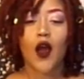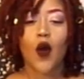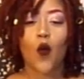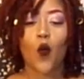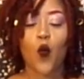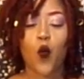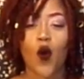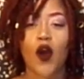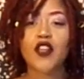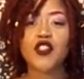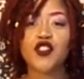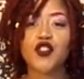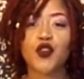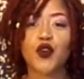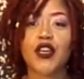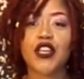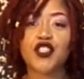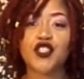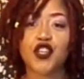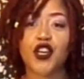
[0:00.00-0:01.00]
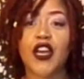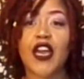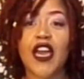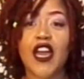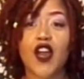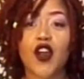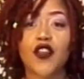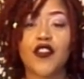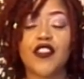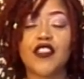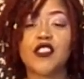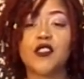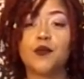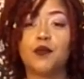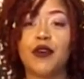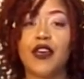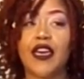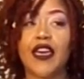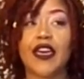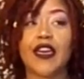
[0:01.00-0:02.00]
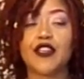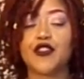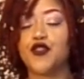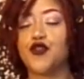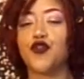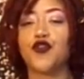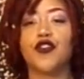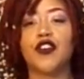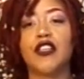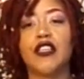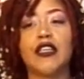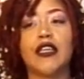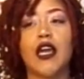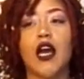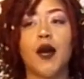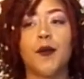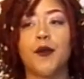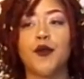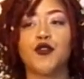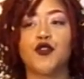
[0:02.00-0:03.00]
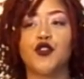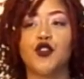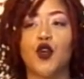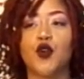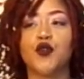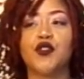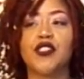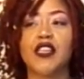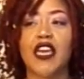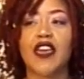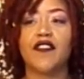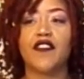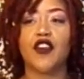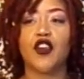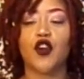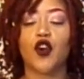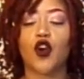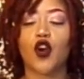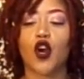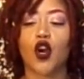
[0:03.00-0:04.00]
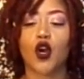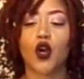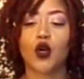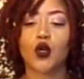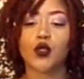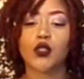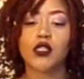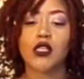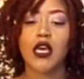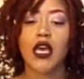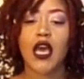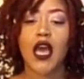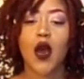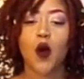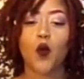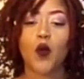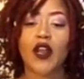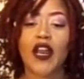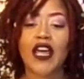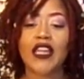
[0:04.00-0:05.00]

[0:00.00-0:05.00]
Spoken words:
Once you get your hair this big, it's really almost no saving your curls. What I